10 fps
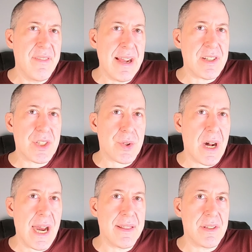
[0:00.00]
never
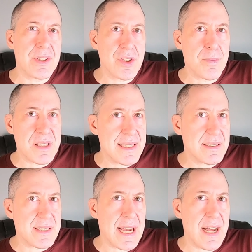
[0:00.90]
tried the Jubilee
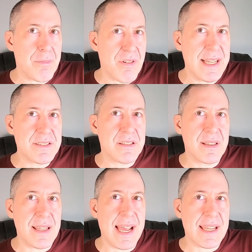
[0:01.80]
style
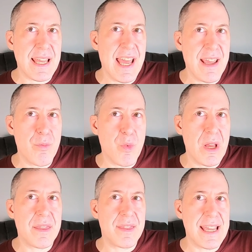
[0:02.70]
bracelet that came
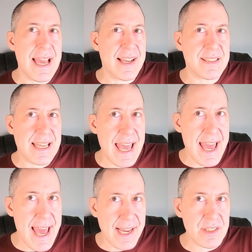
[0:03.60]
with the
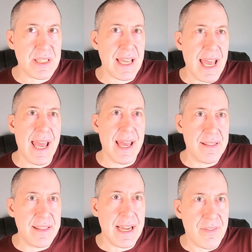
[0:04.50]
SKX
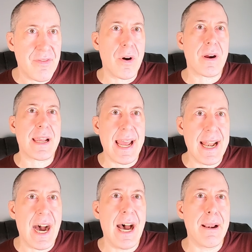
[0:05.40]
and therefore
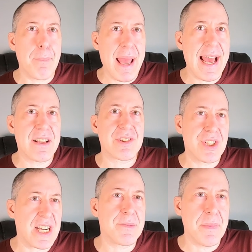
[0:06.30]
cannot pass
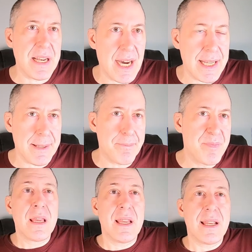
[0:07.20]
judgment on it.
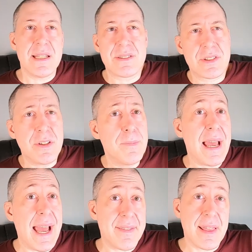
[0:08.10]
It's too
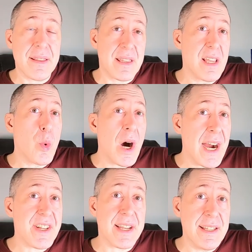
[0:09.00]
bad that the
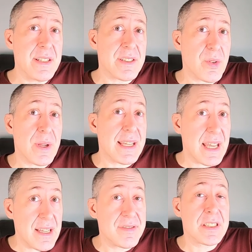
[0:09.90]
watch industry
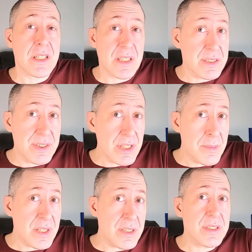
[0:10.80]
gives
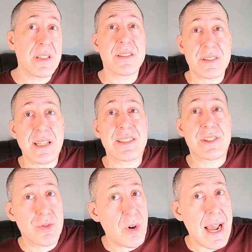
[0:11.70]
consumers
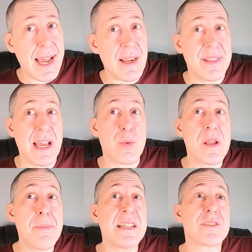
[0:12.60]
such dreck that
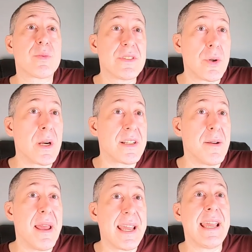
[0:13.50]
we must resort
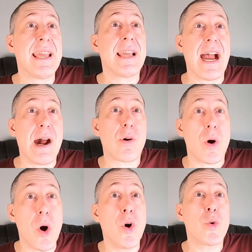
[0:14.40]
to making our
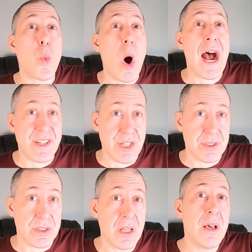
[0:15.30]
own
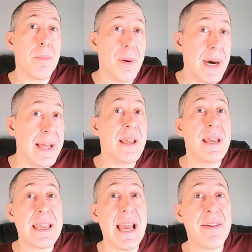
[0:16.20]
watches, but
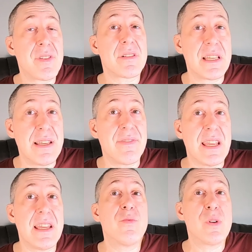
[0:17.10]
you have to live
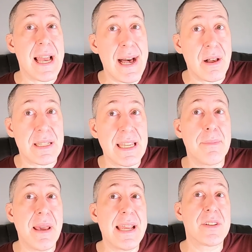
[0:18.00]
in reality
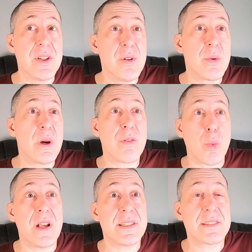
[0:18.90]
and make do with
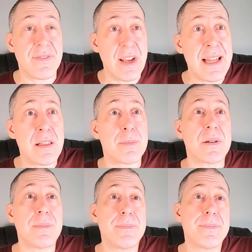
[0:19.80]
what is available.